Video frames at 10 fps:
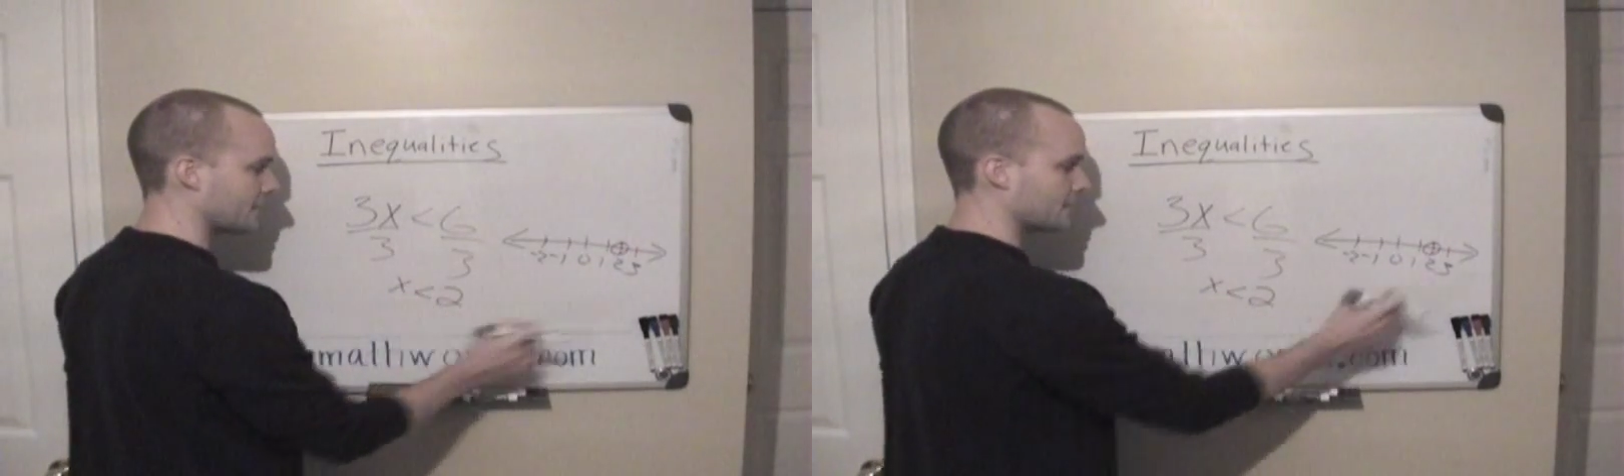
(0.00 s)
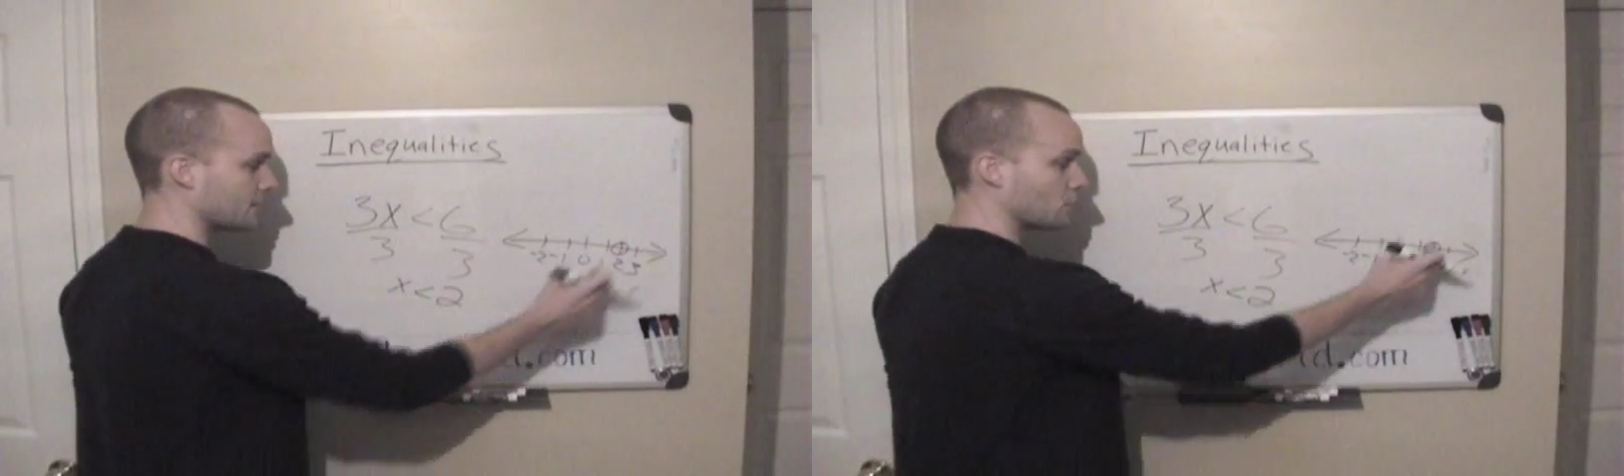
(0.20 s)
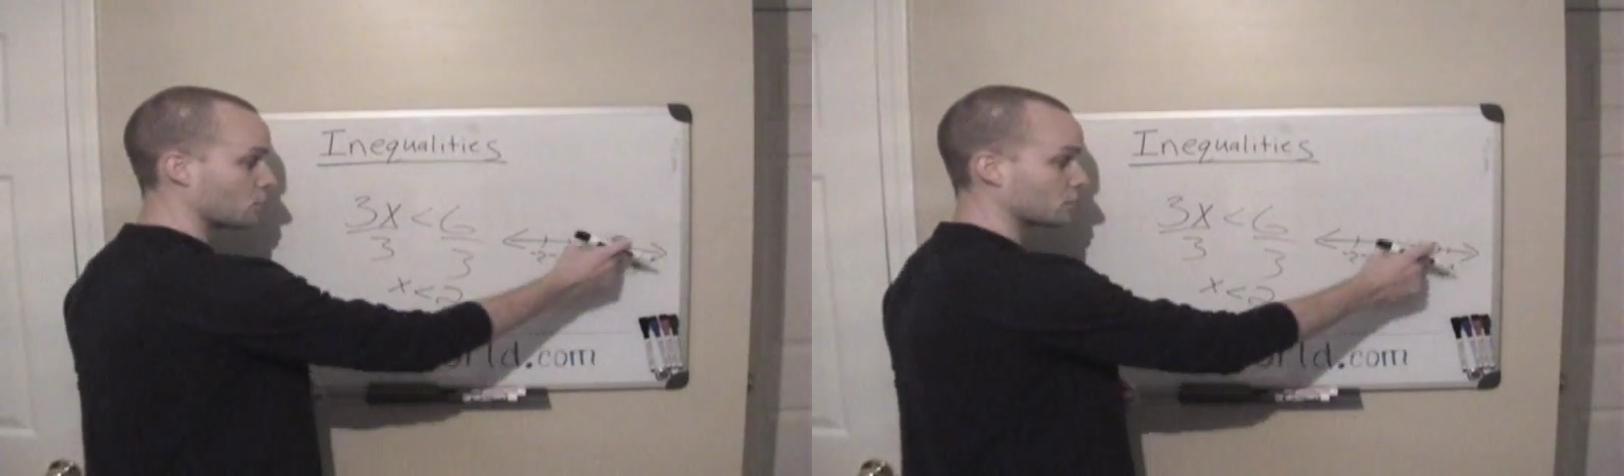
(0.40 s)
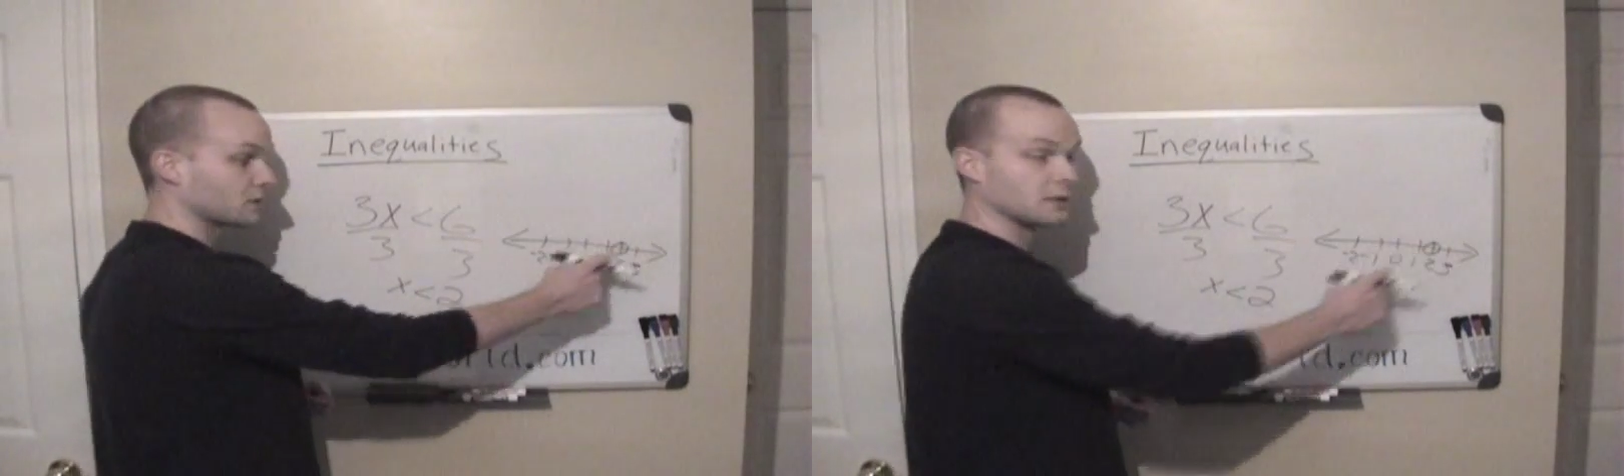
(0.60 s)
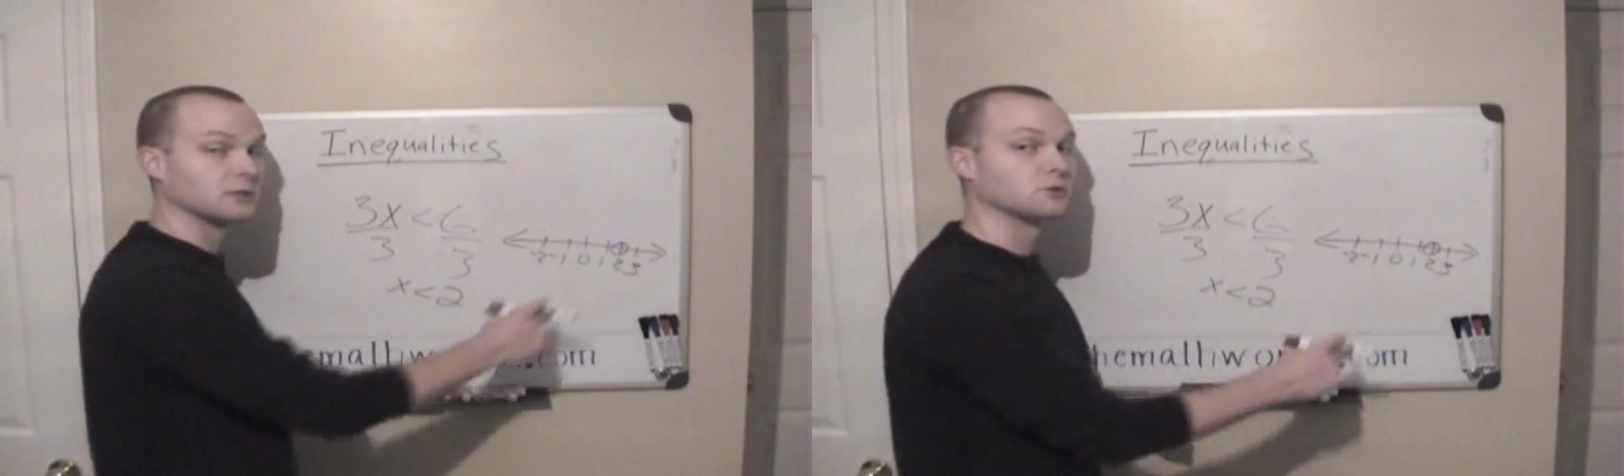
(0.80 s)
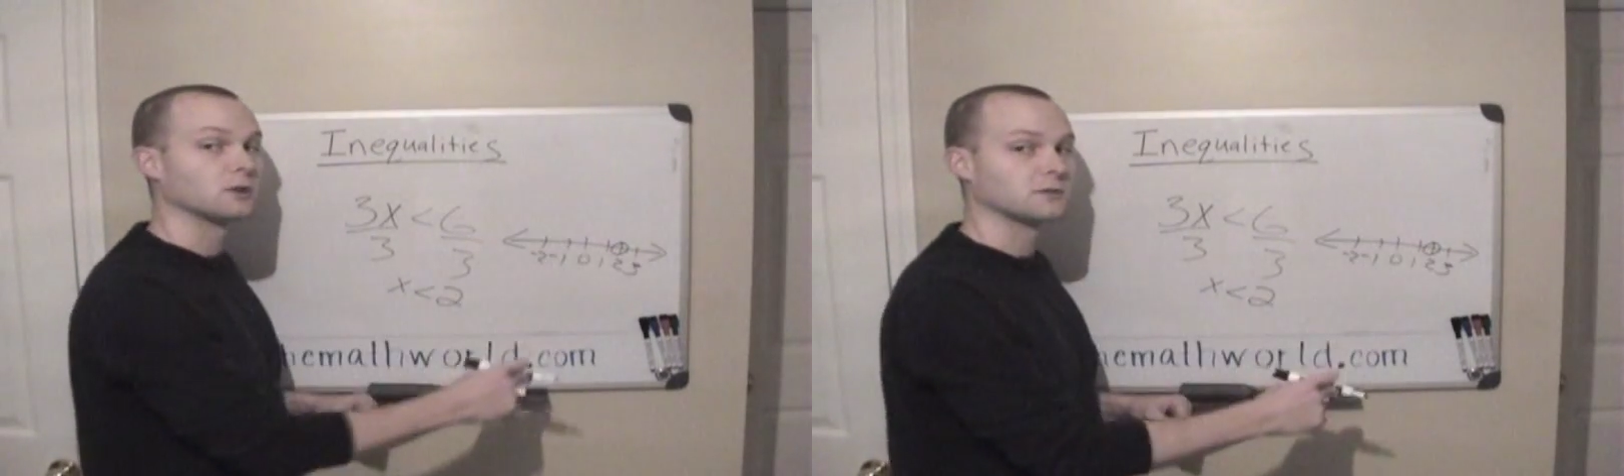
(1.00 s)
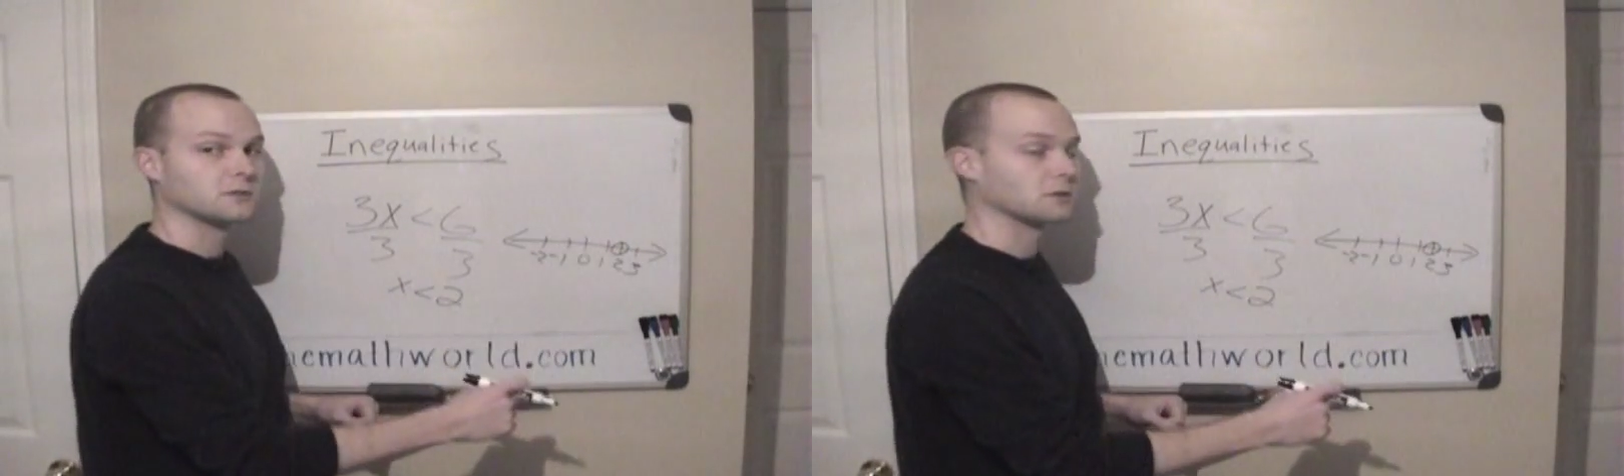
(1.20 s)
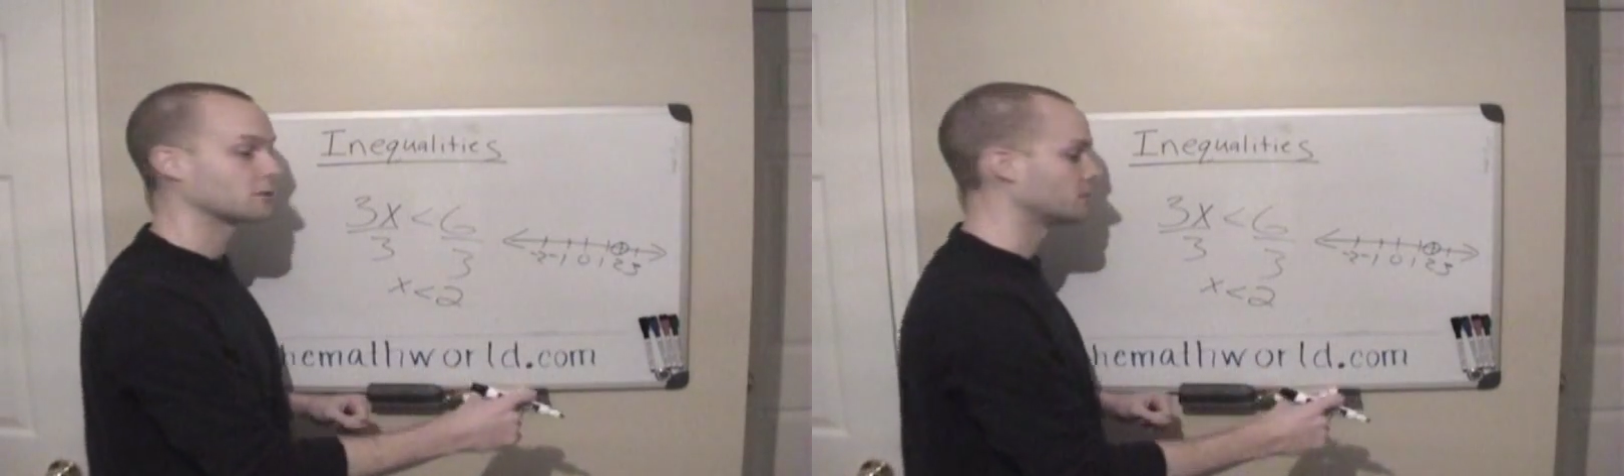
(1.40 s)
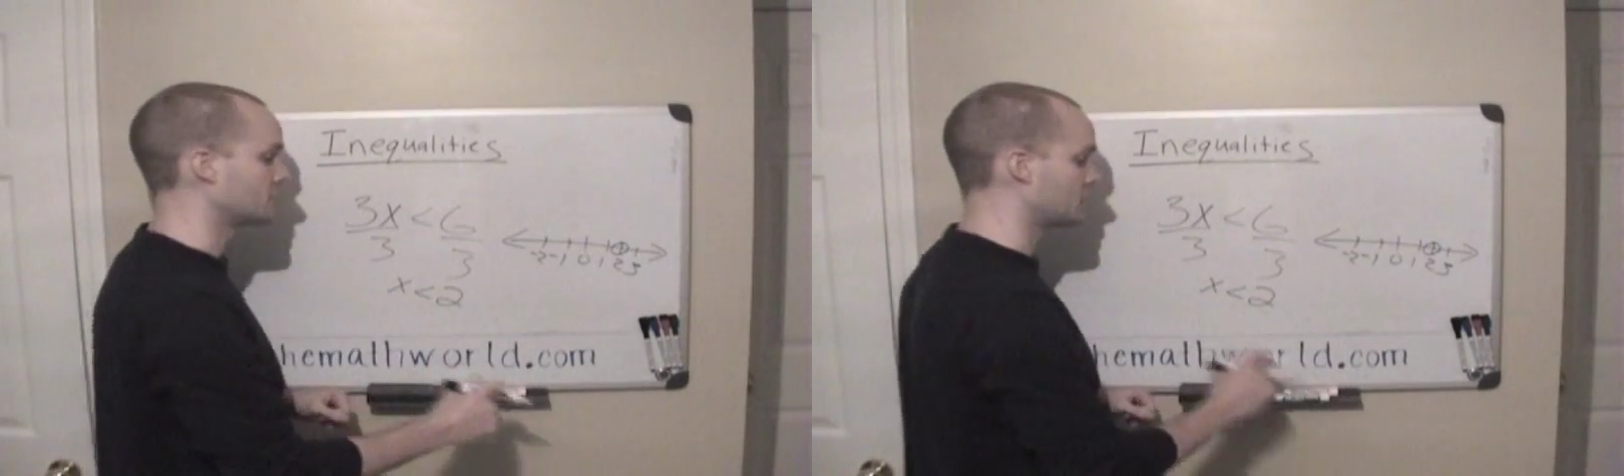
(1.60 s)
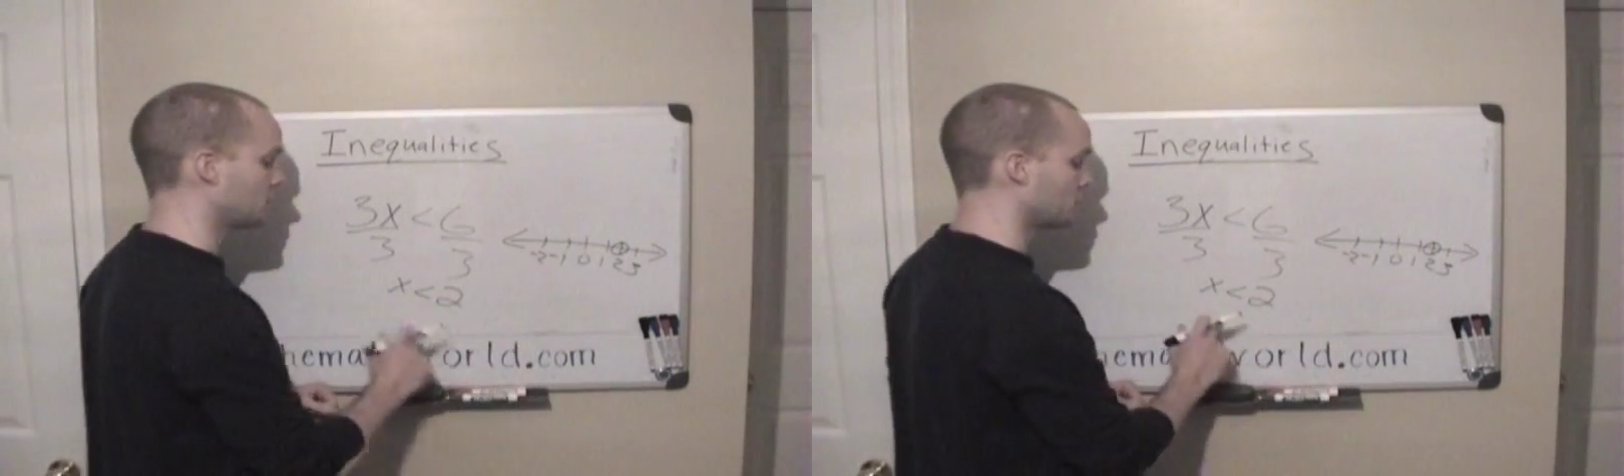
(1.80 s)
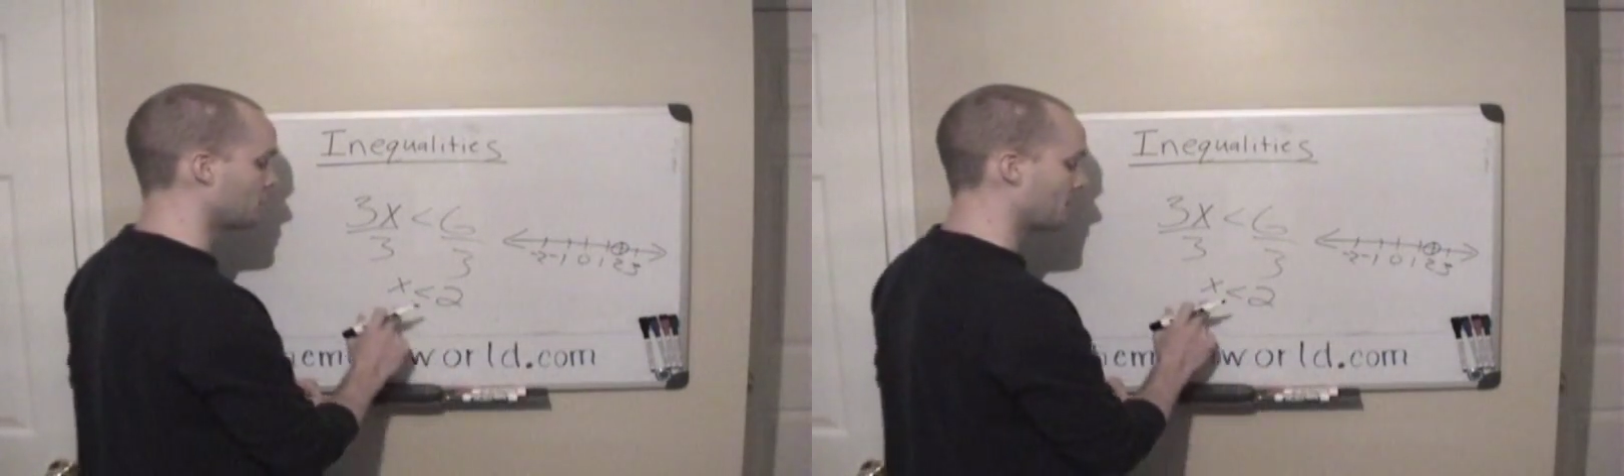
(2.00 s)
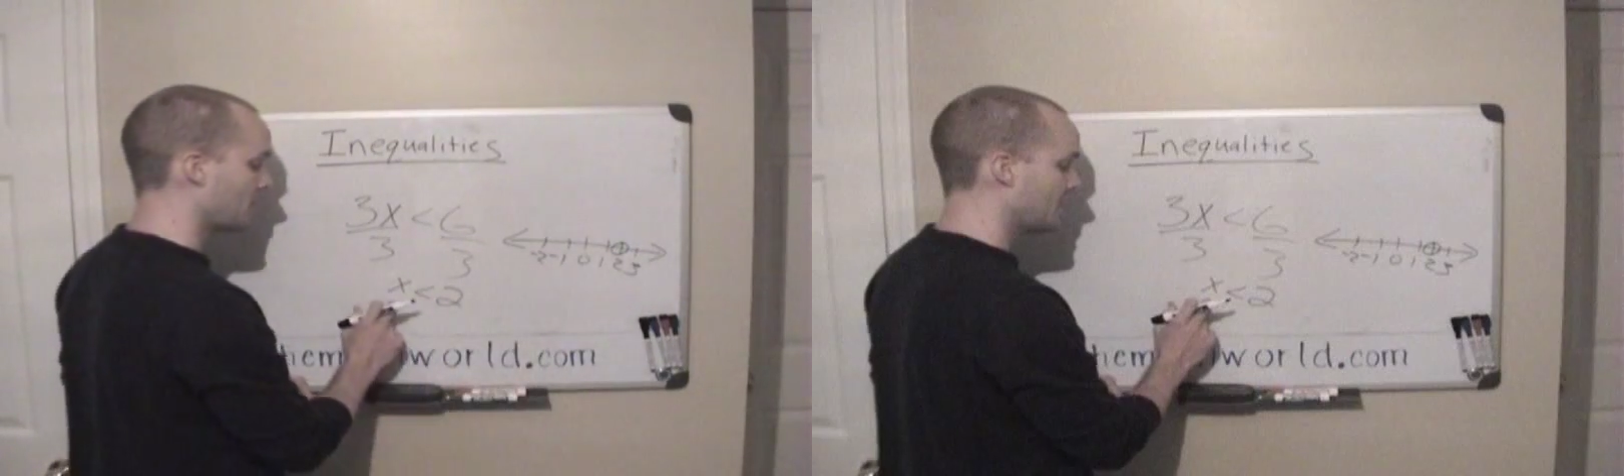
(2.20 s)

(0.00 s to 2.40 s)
than, we're just going to draw a circle at two.